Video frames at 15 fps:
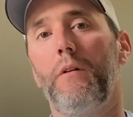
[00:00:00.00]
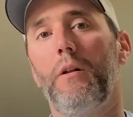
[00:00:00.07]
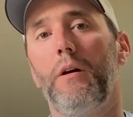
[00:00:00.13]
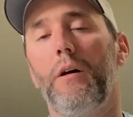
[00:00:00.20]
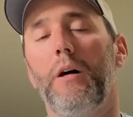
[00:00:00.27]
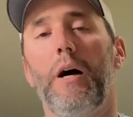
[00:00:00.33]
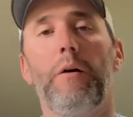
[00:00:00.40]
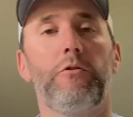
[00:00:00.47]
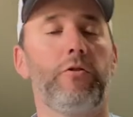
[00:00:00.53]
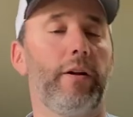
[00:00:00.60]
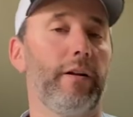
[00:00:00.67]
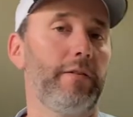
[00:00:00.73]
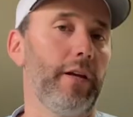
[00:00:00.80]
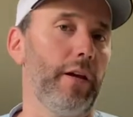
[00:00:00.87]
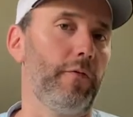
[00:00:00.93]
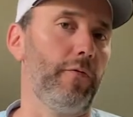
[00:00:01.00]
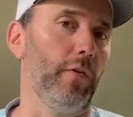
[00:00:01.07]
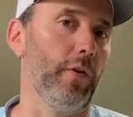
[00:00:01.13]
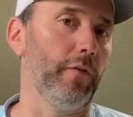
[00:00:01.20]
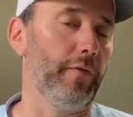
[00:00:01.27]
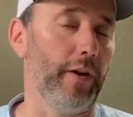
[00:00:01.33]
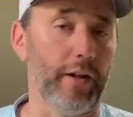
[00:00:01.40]
out trying to take full
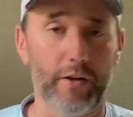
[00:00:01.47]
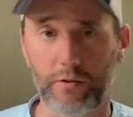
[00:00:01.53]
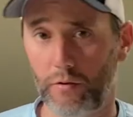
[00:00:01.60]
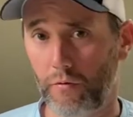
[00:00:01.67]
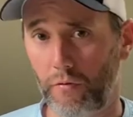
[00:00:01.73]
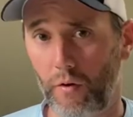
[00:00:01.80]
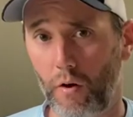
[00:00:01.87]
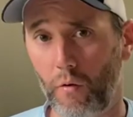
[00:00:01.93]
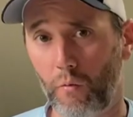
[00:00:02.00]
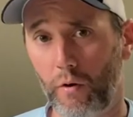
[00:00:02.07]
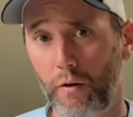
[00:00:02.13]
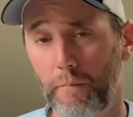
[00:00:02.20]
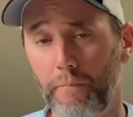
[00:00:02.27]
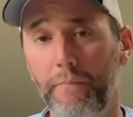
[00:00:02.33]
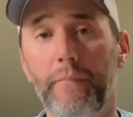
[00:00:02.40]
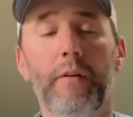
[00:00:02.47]
advantage of the fall run.